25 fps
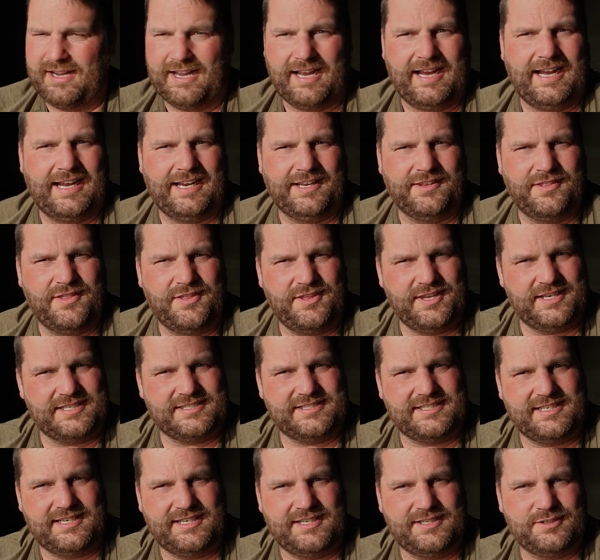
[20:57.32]
And
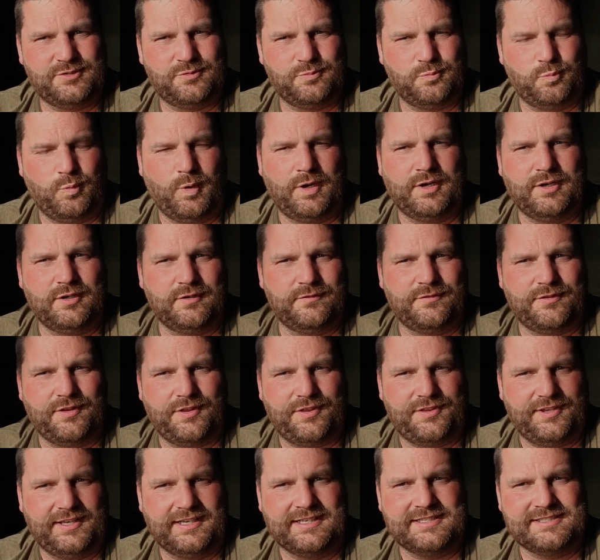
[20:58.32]
this is one of the
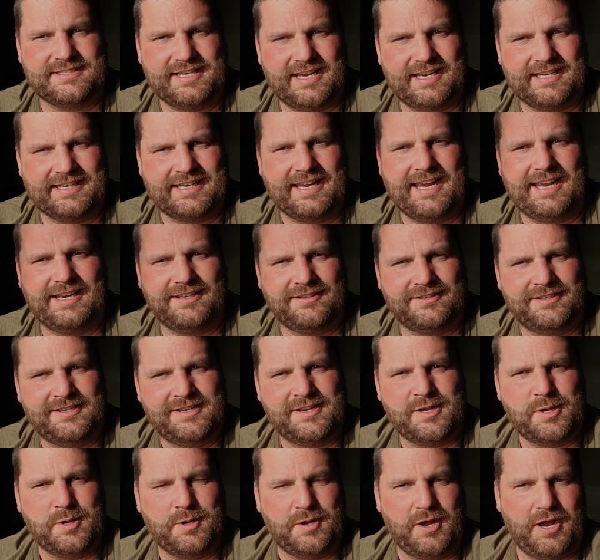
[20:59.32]
things, yet again,
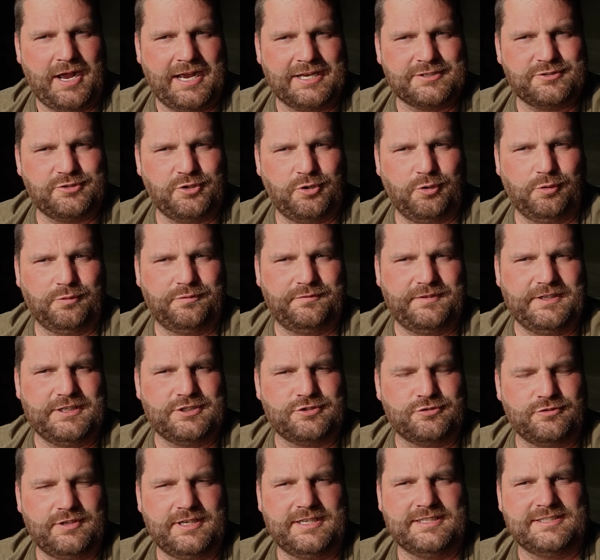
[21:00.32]
as the whole
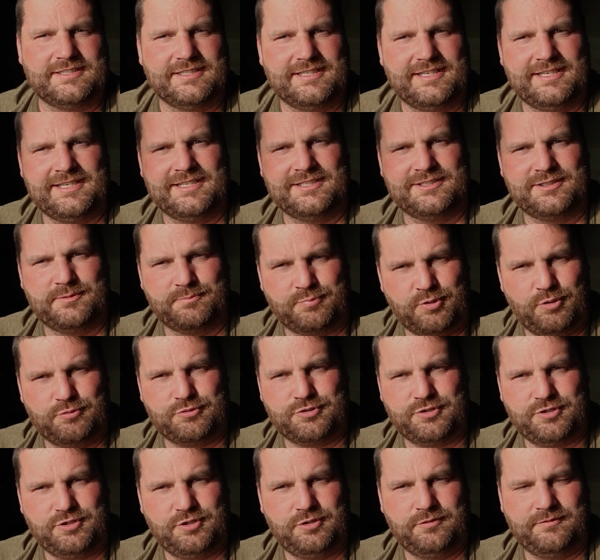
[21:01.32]
feature is
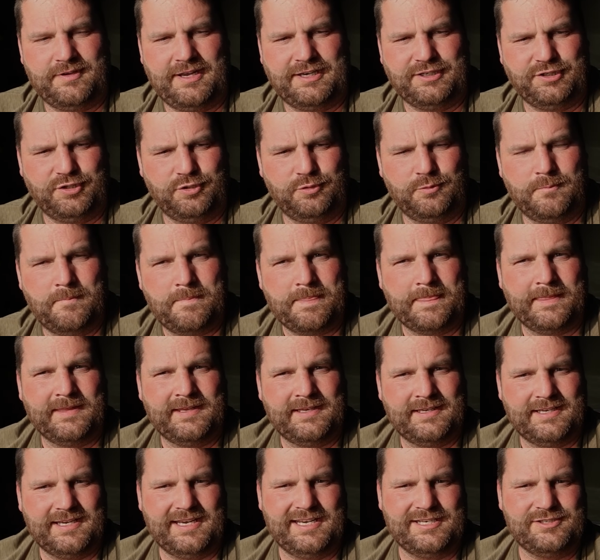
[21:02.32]
approaching a new venue,
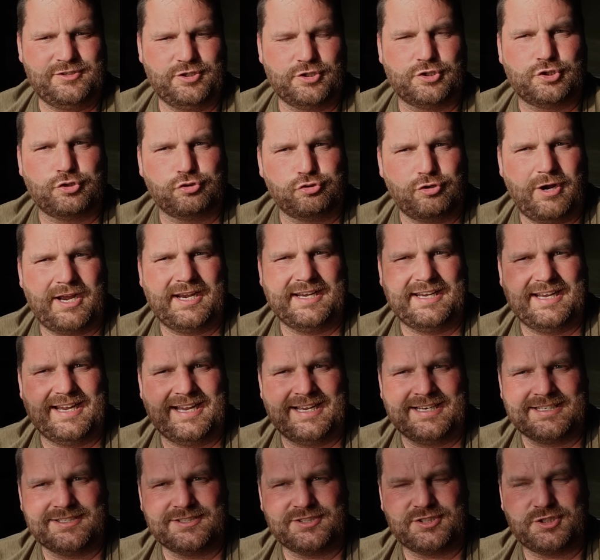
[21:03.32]
is to try
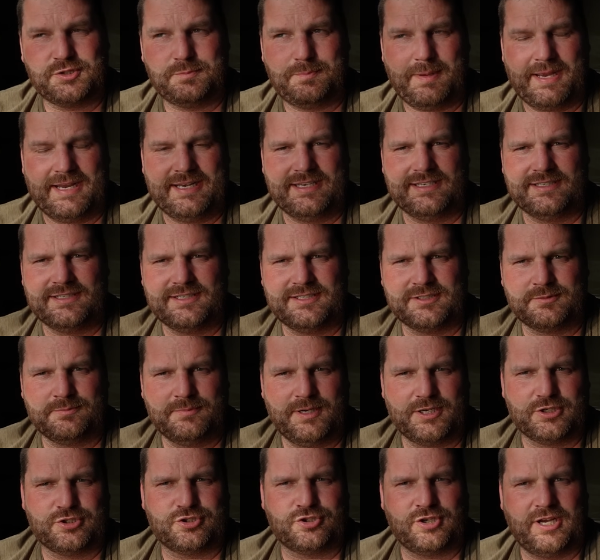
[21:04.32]
and spend as
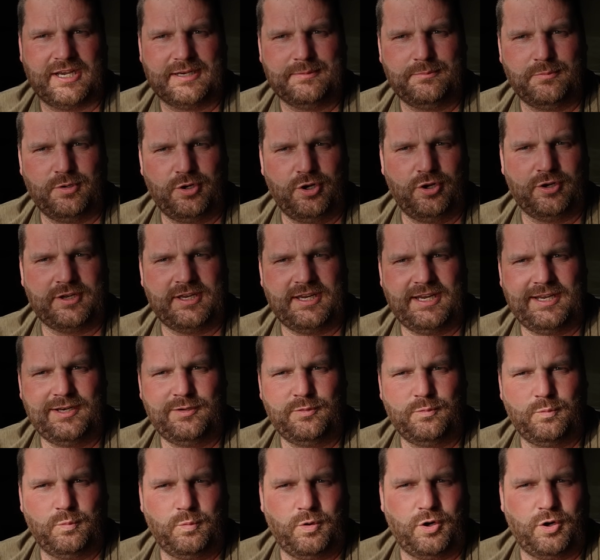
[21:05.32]
much time looking,